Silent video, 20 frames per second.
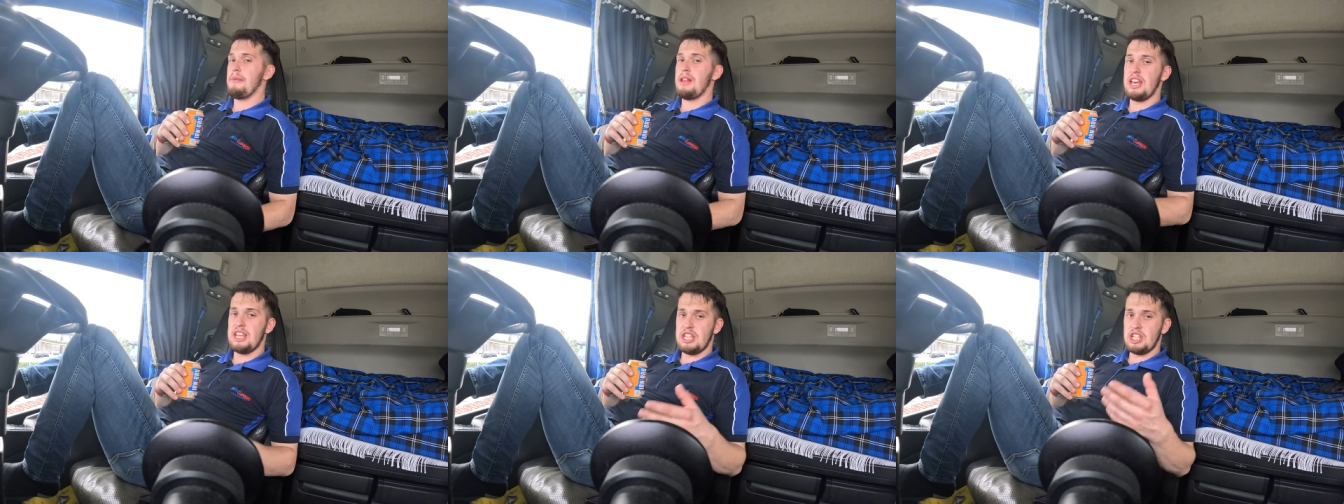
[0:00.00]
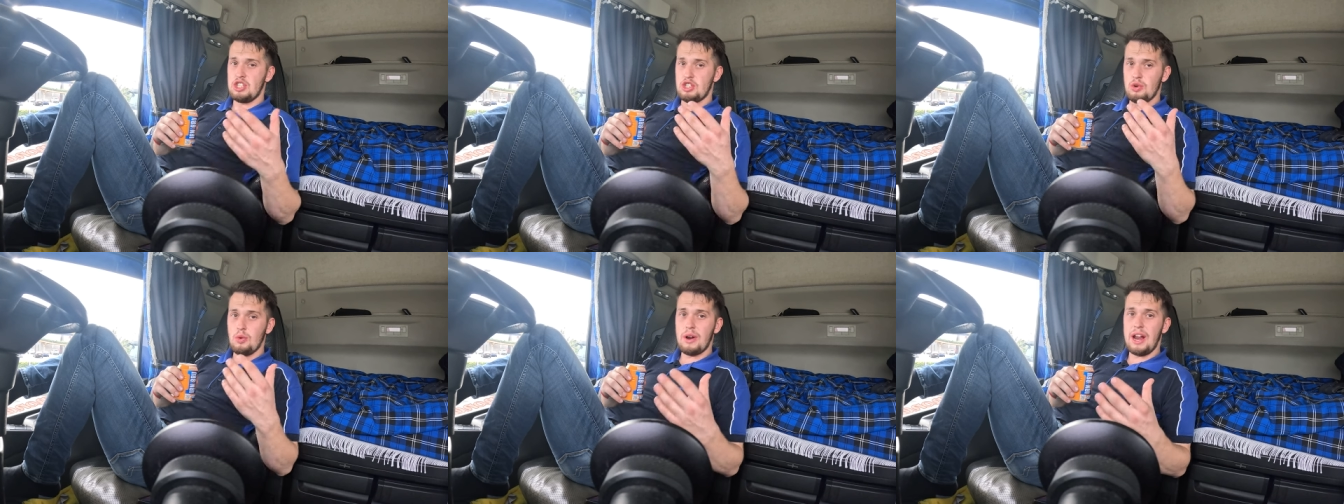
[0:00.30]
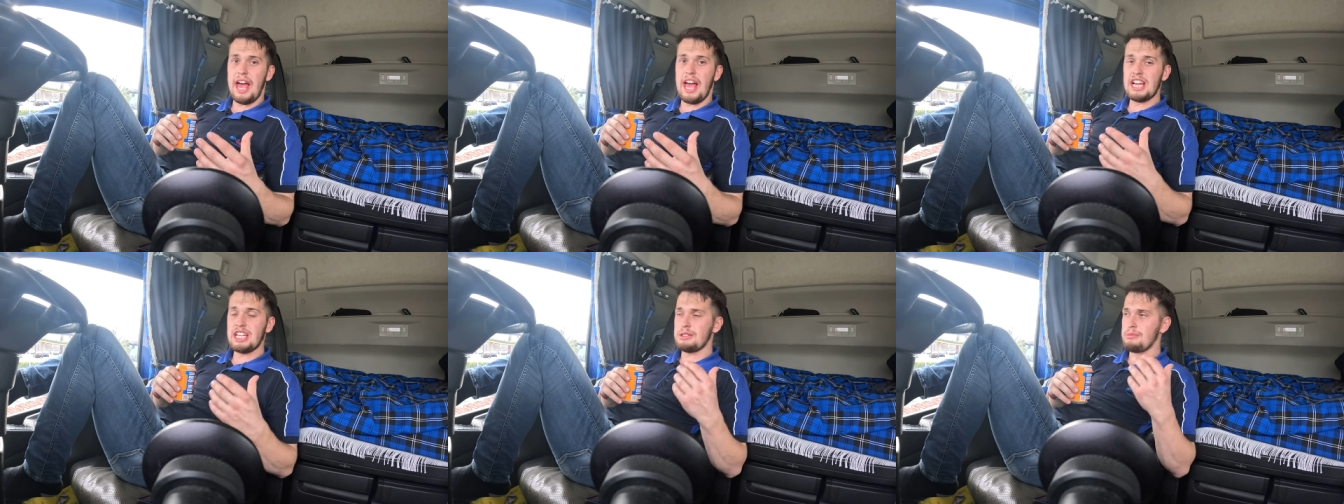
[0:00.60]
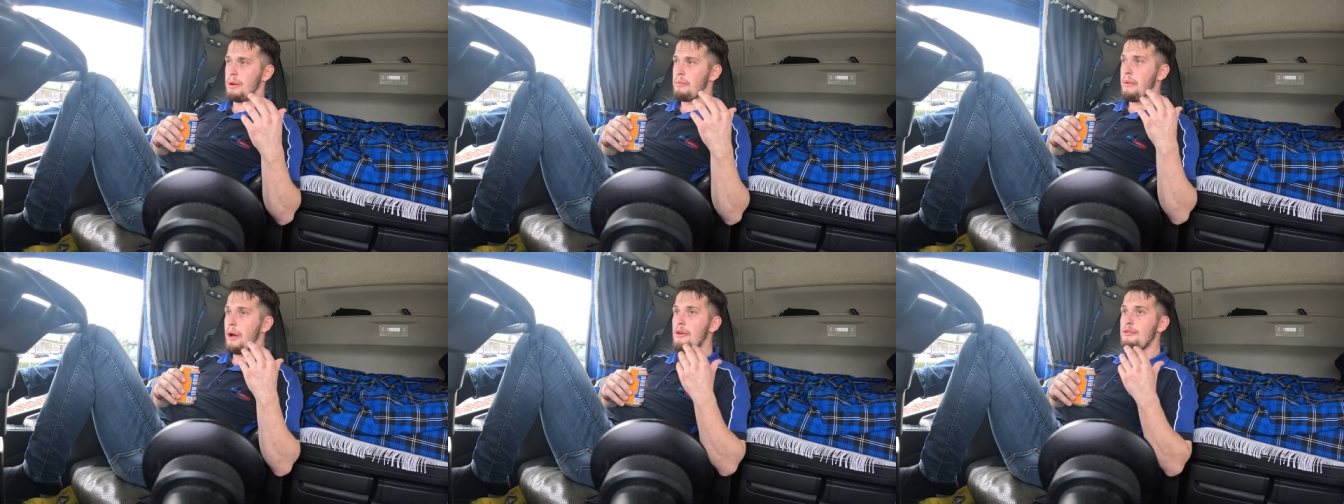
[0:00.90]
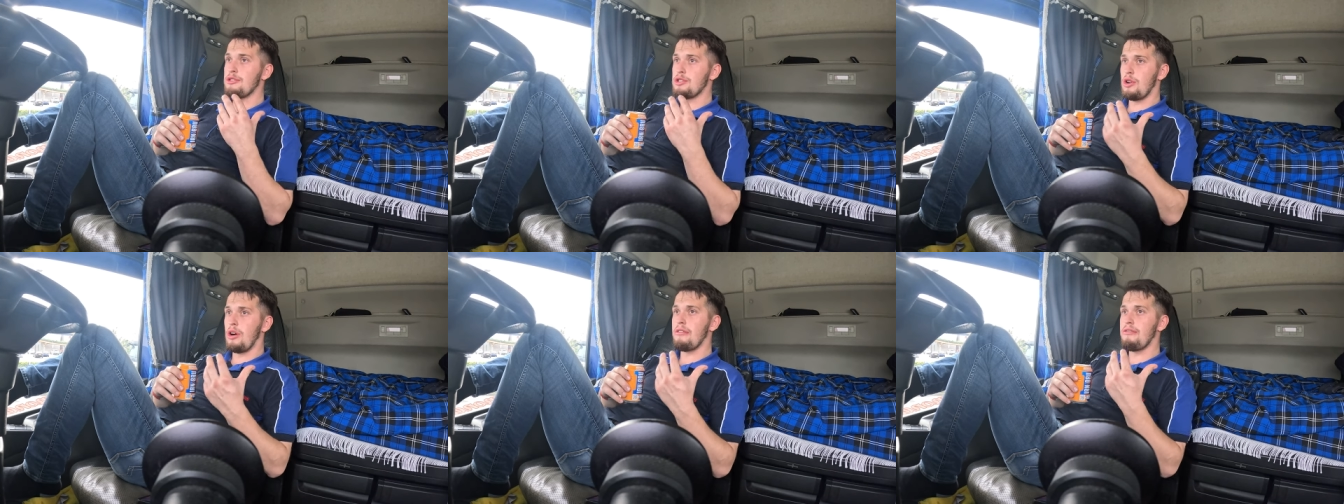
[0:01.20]
Do you know what it is? My
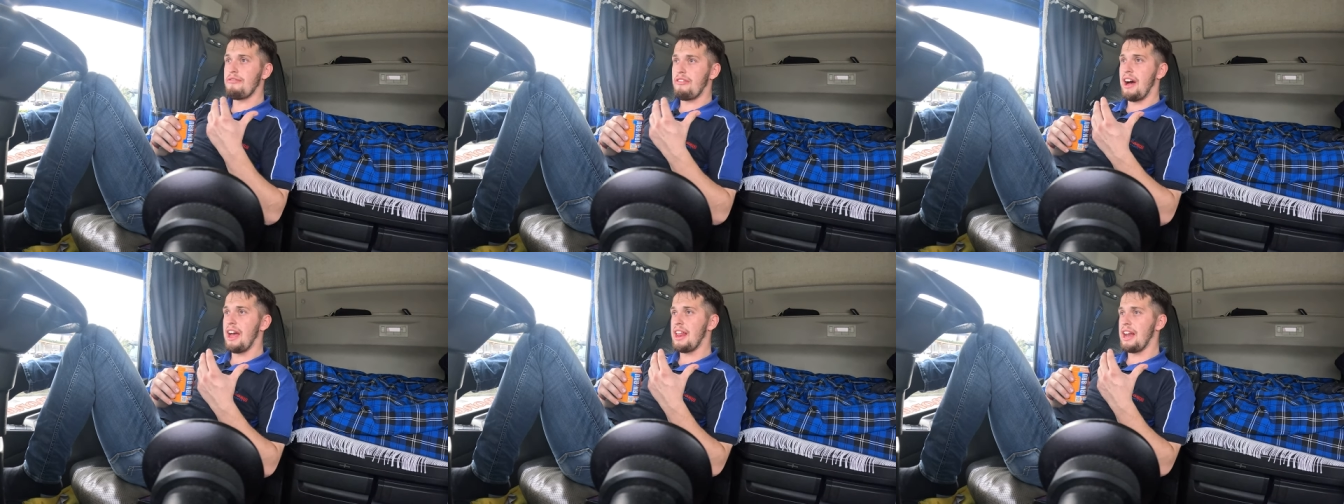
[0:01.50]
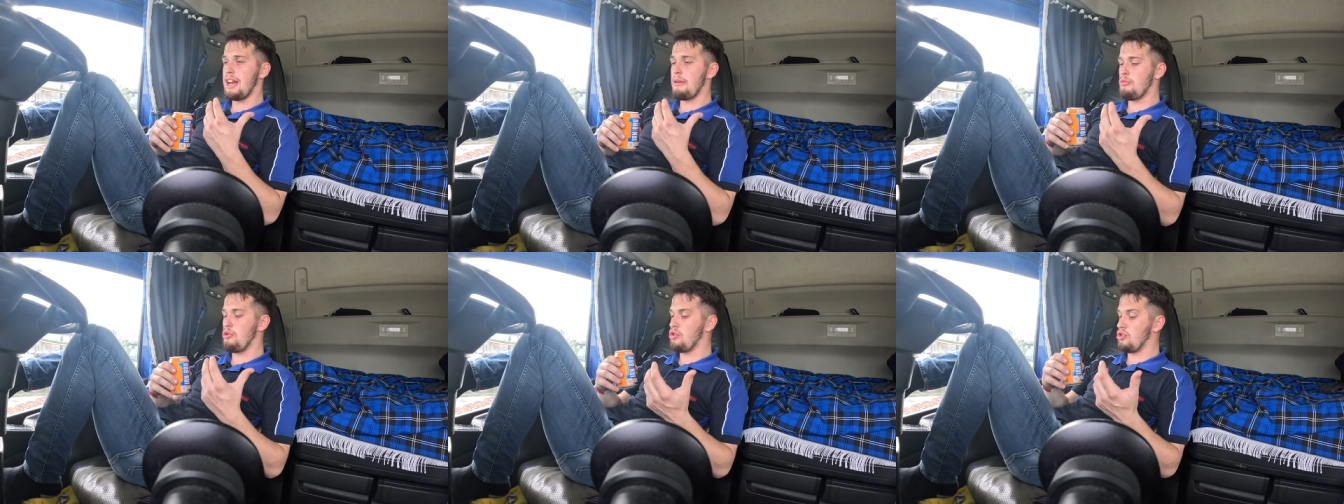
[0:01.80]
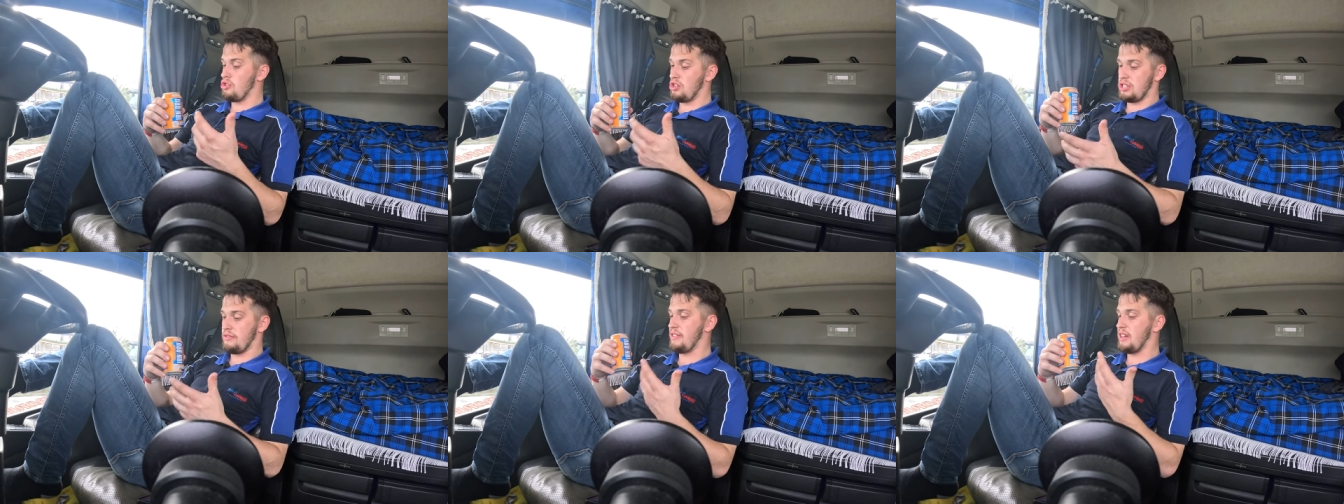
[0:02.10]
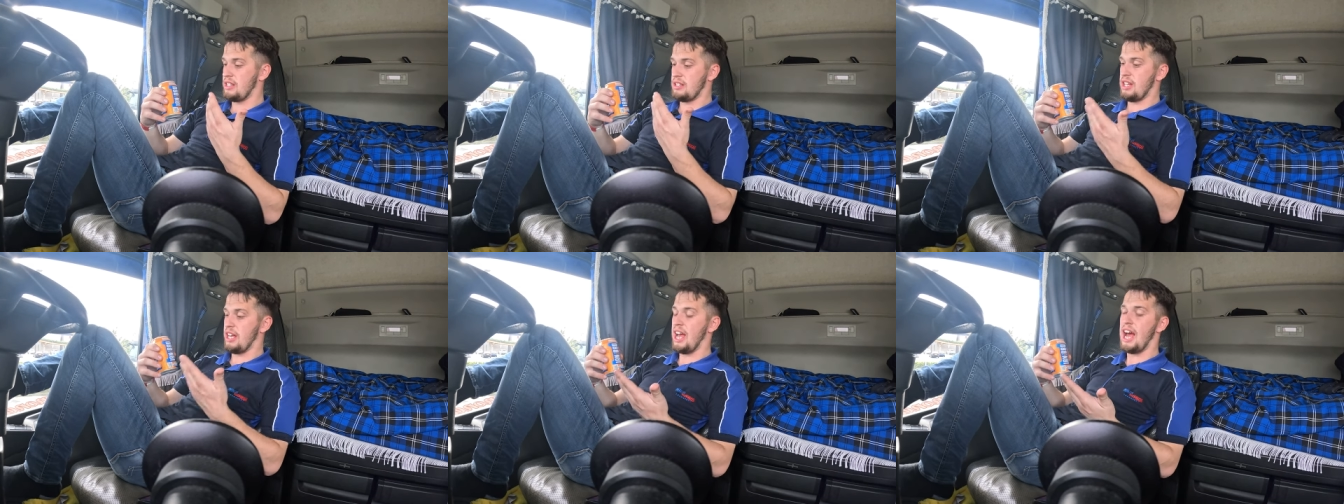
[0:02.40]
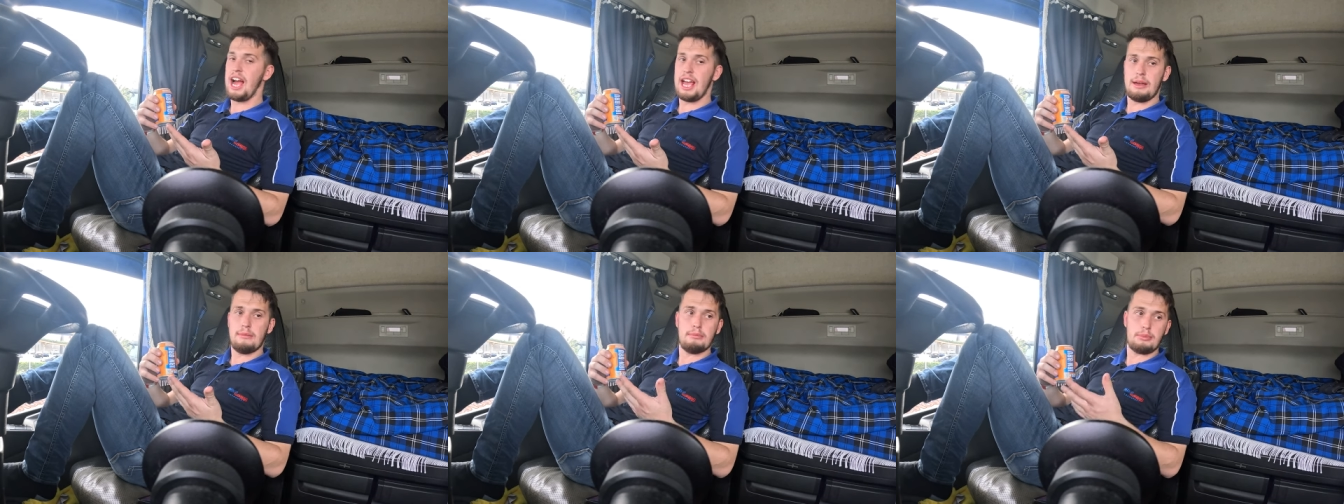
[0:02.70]
mouth's not on fire anymore because I've had like
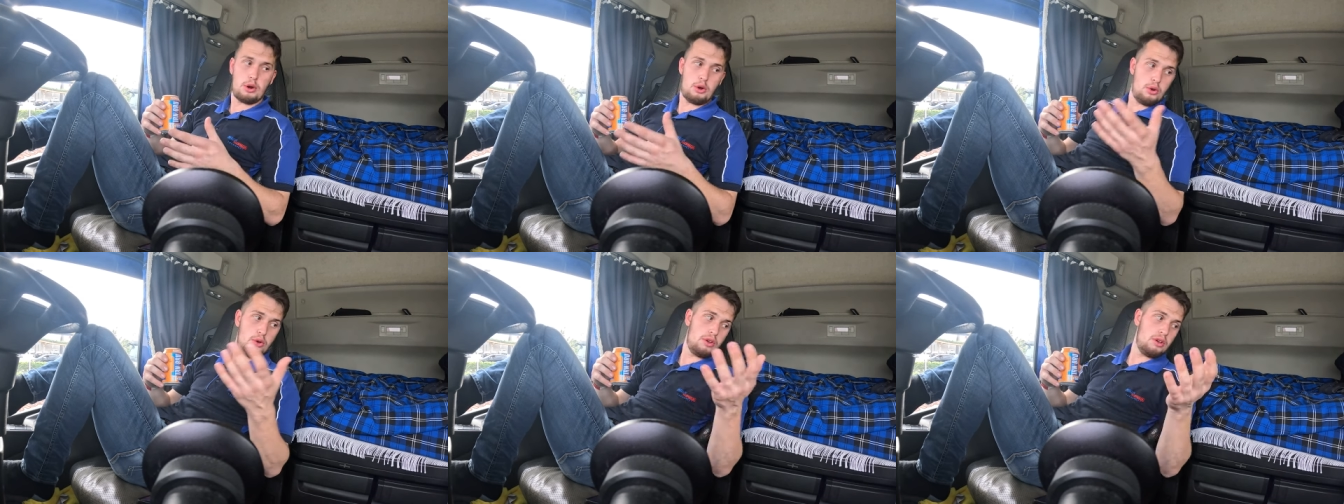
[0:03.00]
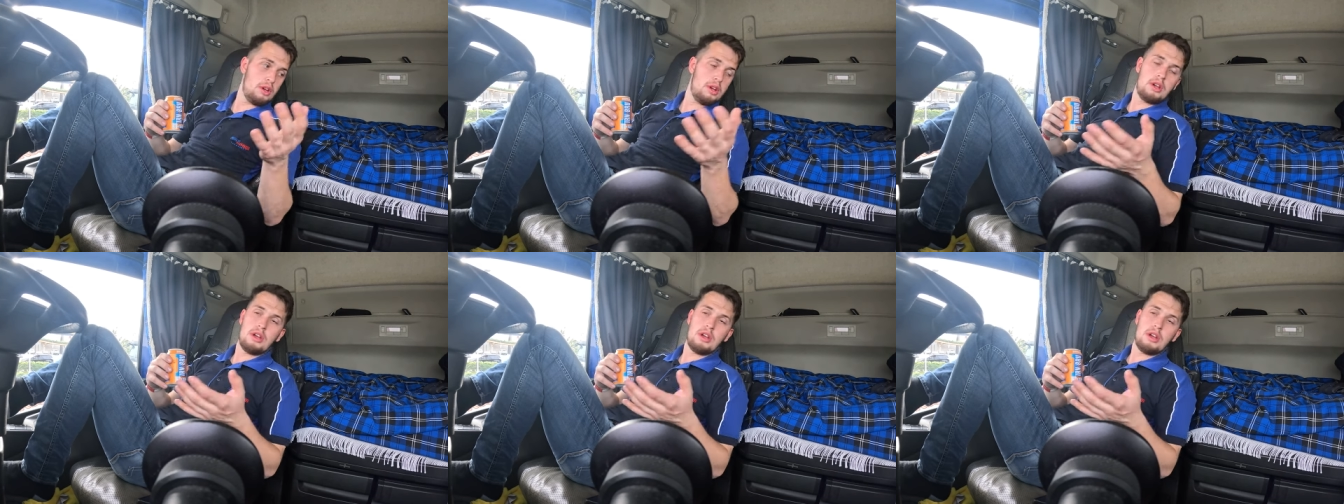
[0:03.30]
iron brew